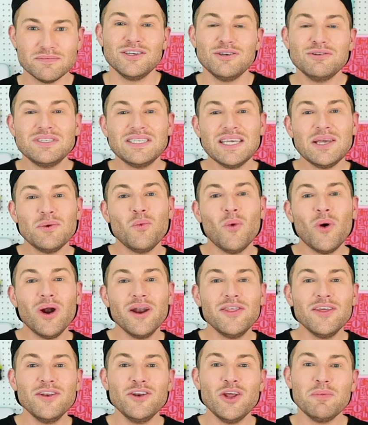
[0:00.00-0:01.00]
You see, one
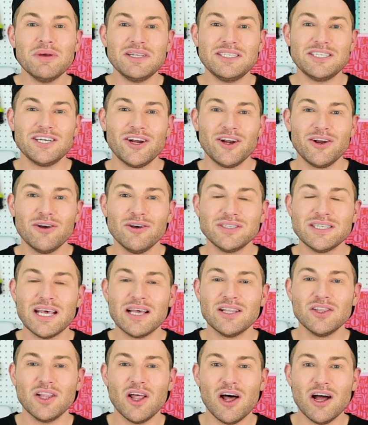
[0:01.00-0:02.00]
of the new materials
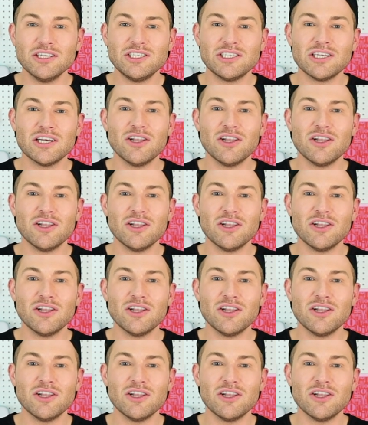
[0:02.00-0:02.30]
that launched